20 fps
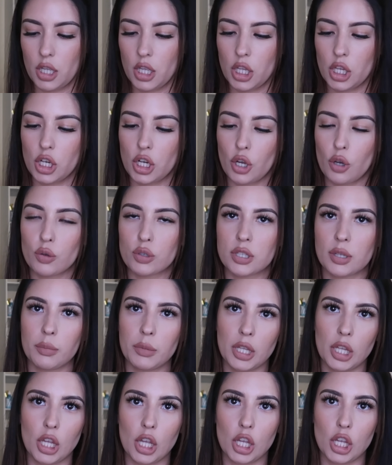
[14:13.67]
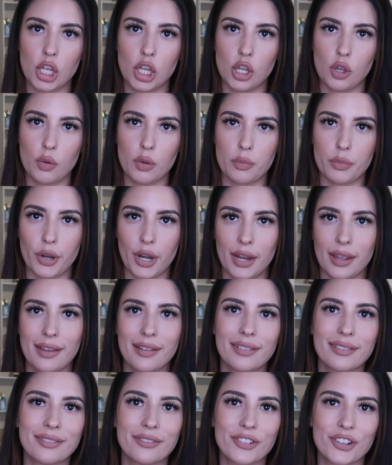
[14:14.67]
You know, something cute and bright
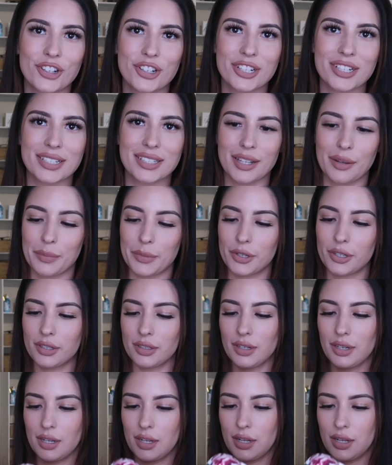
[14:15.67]
for summer.